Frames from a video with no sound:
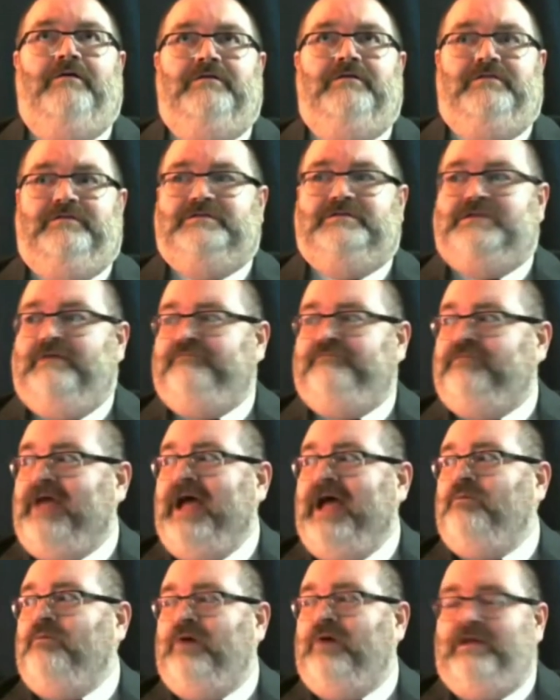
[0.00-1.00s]
stuff
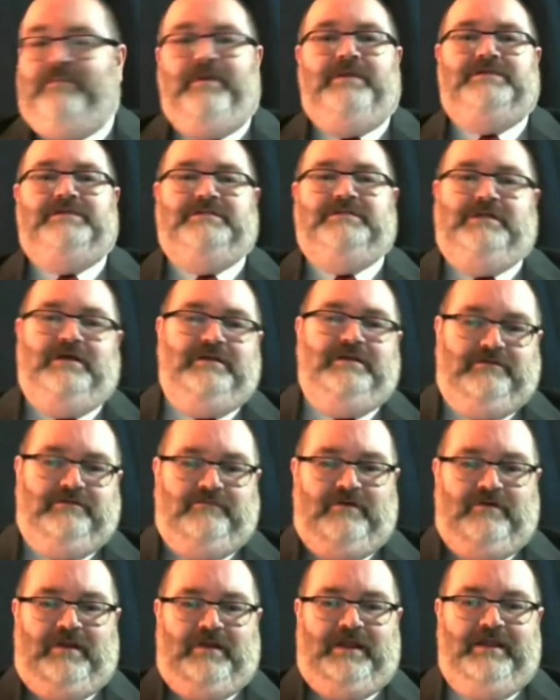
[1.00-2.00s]
that way, but it's good to
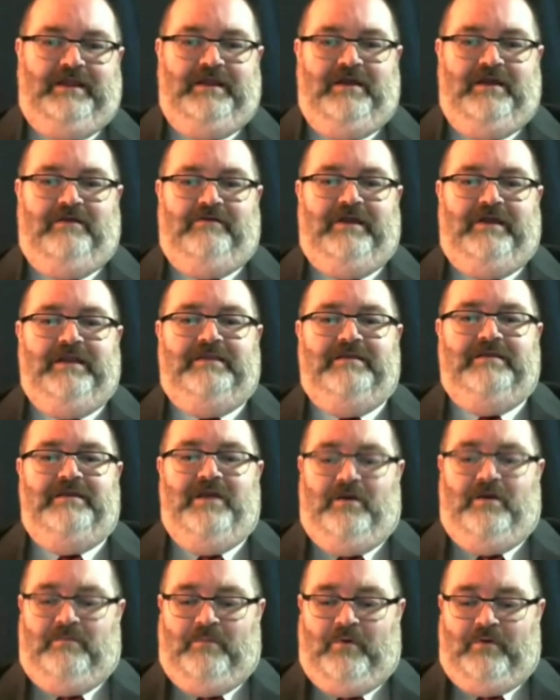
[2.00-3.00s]
really, get to
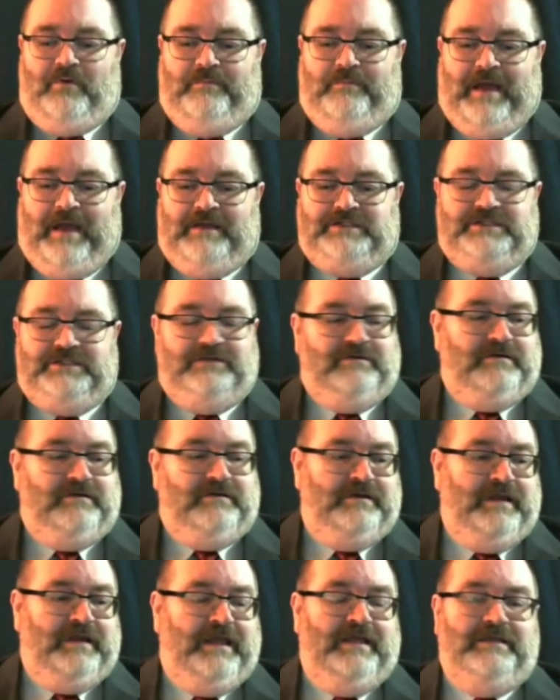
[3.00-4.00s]
know more about you
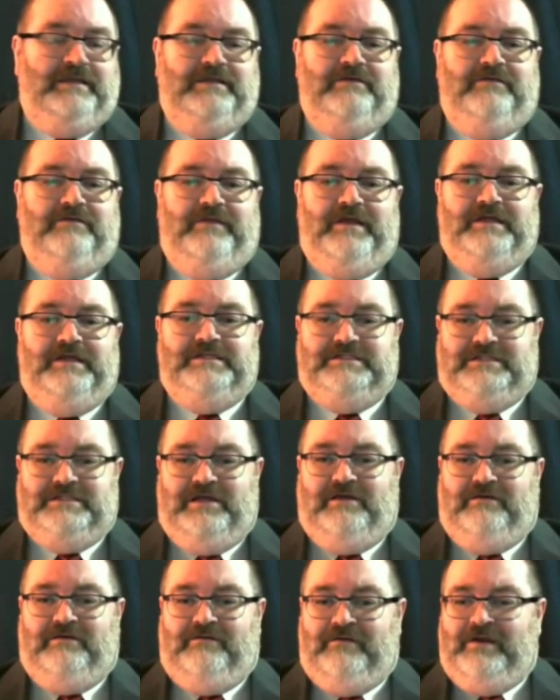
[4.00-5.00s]
and do this.
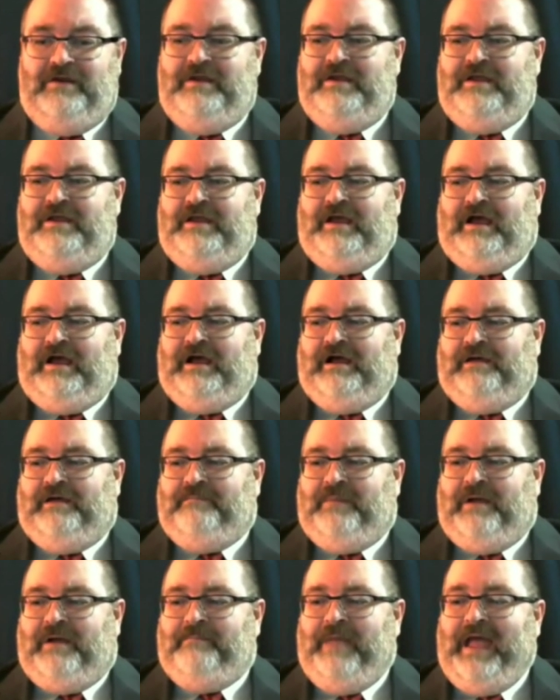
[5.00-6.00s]
So
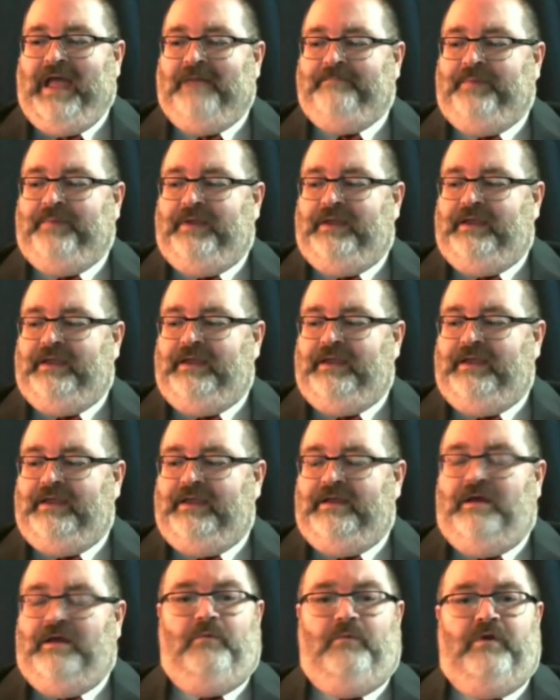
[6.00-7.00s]
I'm happy
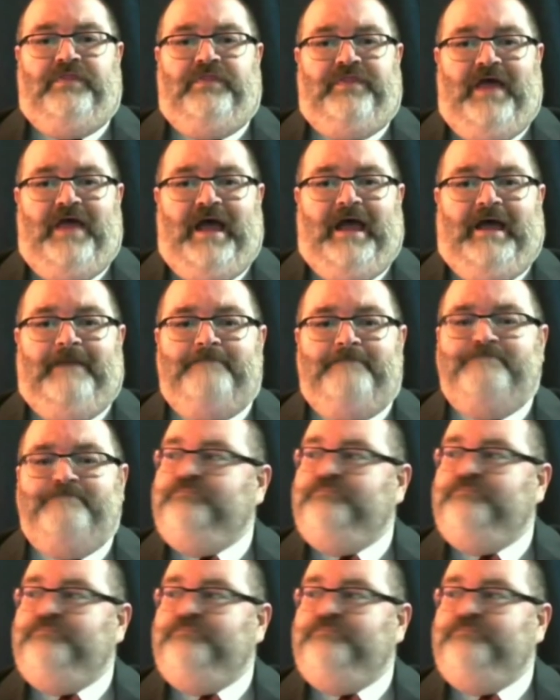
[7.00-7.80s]
with that.